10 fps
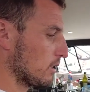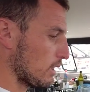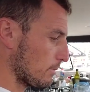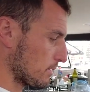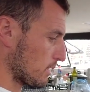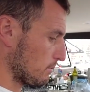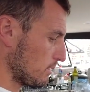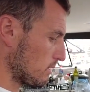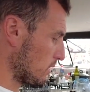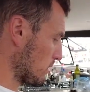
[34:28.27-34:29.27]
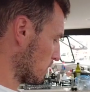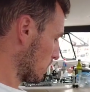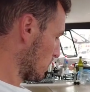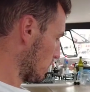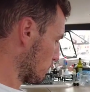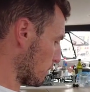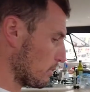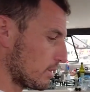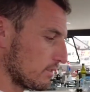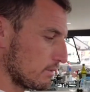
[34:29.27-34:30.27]
Thumbs up. It's
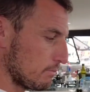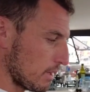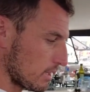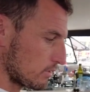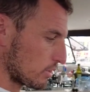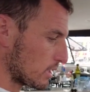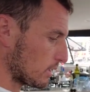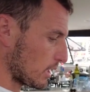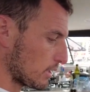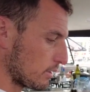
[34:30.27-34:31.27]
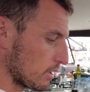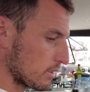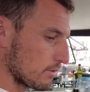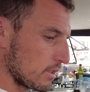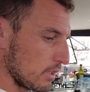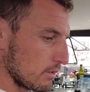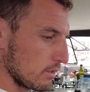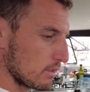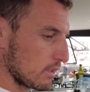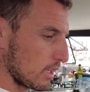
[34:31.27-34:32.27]
probably one of the best chart areas I've seen on
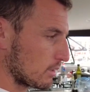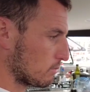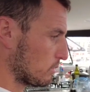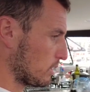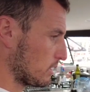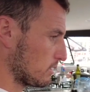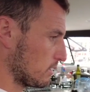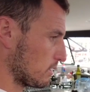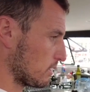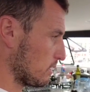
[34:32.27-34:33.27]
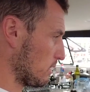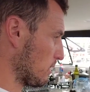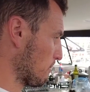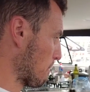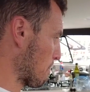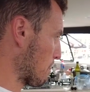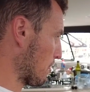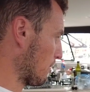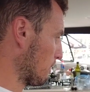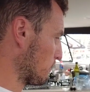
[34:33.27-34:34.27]
these catamarans, and
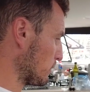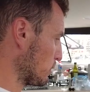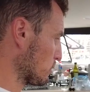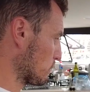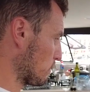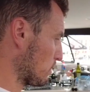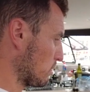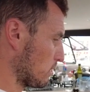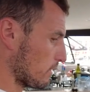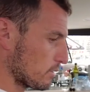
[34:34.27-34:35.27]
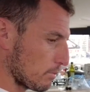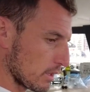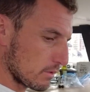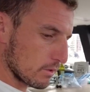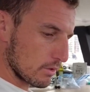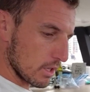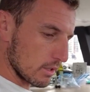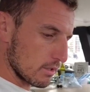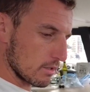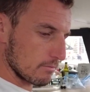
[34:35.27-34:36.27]
very useful, enough space for
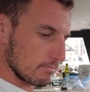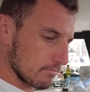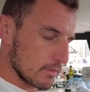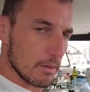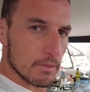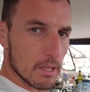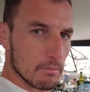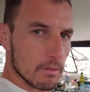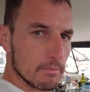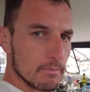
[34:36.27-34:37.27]
charts. Thumbs up.